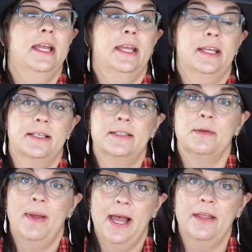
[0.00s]
is the
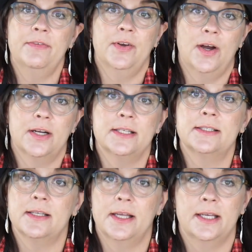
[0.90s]
path for
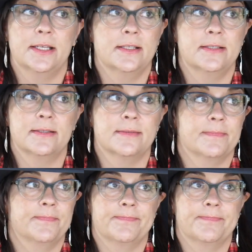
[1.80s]
artists is